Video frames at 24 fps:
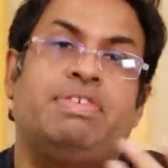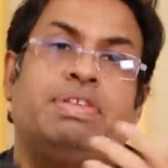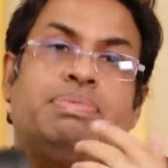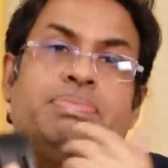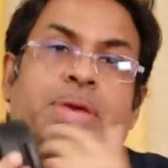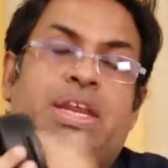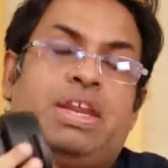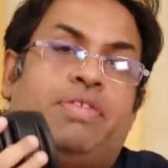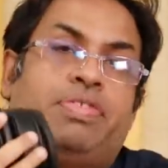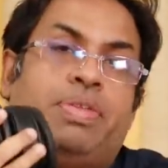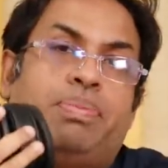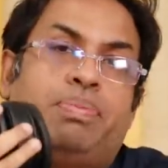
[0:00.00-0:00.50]
with
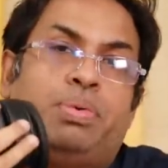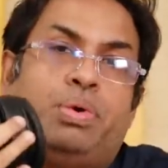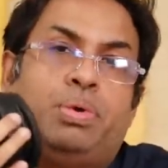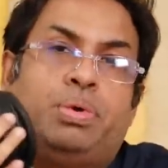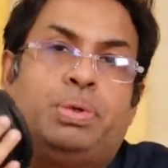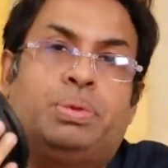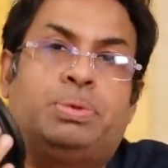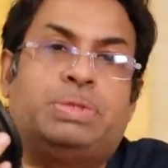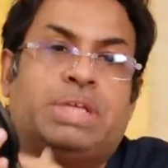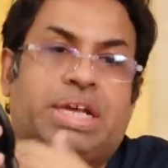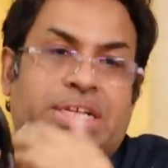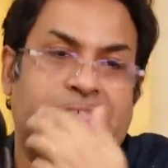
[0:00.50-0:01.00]
many of the
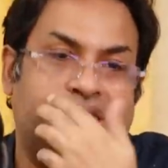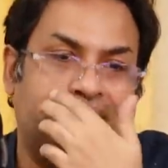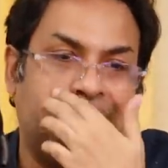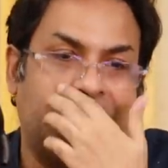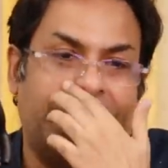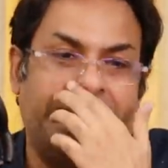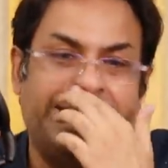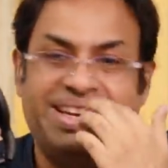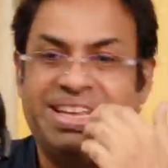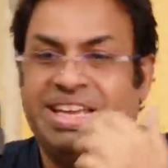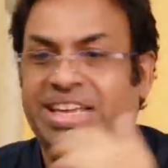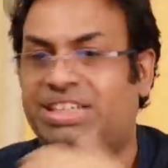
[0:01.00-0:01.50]
Bluetooth
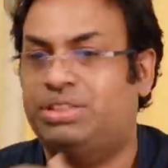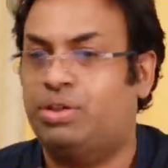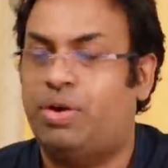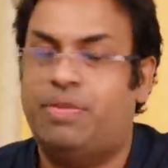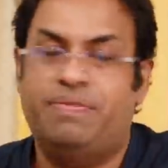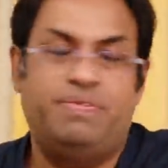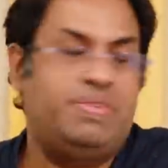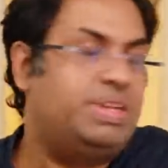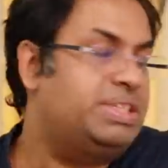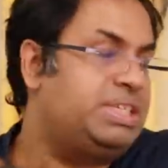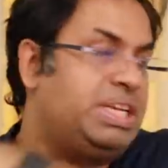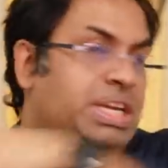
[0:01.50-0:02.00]
headset, yes,
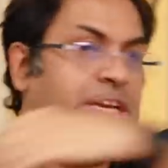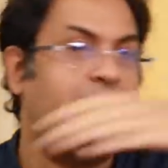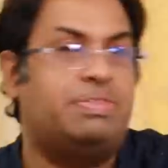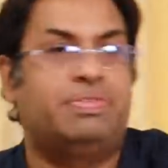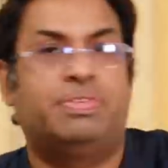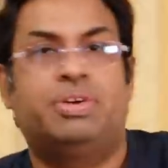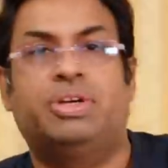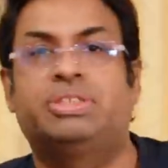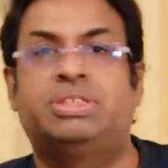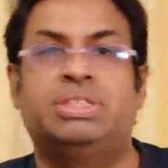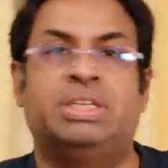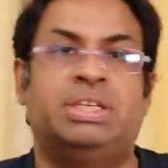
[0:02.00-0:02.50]
obviously it
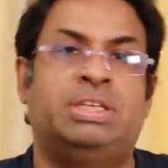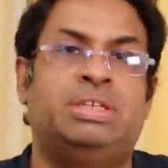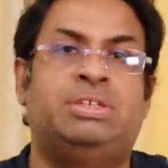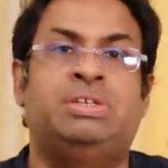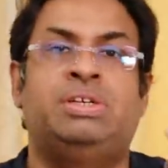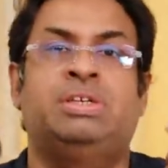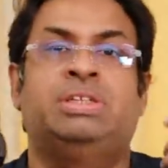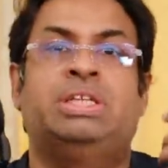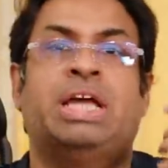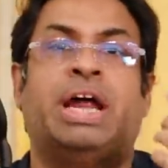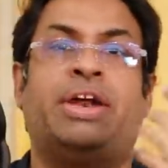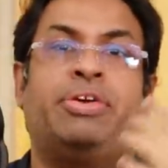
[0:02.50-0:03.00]
works in
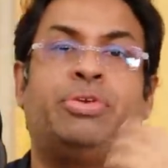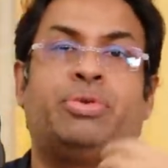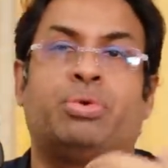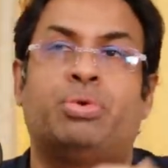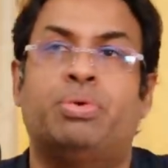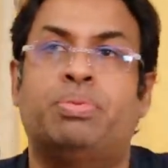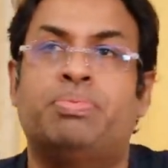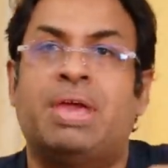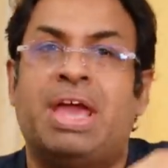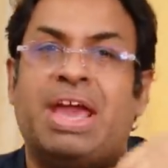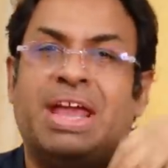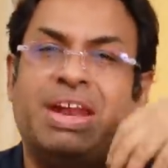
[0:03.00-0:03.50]
that room.